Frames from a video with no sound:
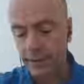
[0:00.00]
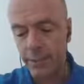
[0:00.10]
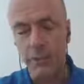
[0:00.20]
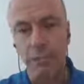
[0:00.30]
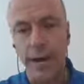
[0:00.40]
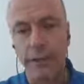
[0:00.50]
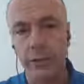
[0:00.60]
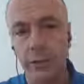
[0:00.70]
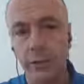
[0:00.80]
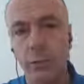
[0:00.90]
the digital practice,
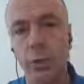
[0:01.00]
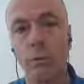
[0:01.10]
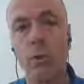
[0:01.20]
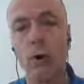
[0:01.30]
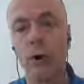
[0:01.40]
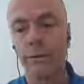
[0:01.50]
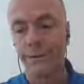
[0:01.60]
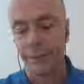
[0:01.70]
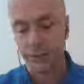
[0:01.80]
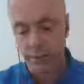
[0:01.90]
you use the word
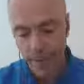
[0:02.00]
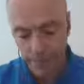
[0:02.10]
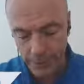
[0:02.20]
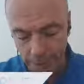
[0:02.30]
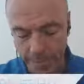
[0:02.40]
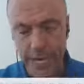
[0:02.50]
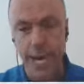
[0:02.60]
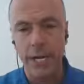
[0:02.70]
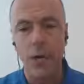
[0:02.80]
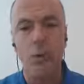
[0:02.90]
workflow. Some people might
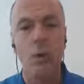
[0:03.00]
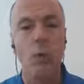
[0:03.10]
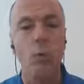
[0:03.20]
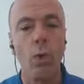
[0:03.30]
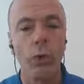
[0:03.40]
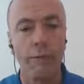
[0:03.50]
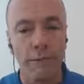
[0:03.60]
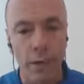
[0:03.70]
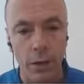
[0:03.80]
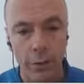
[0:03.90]
not know what a
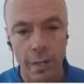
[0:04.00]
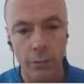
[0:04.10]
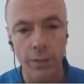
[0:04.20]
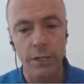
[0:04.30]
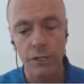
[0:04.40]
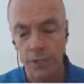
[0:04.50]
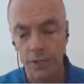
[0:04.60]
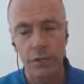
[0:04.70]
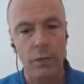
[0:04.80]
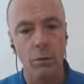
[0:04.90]
workflow is. What's a
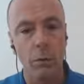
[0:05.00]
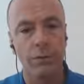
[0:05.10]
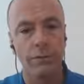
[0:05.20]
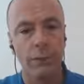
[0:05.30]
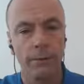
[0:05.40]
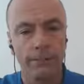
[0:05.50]
digital workflow?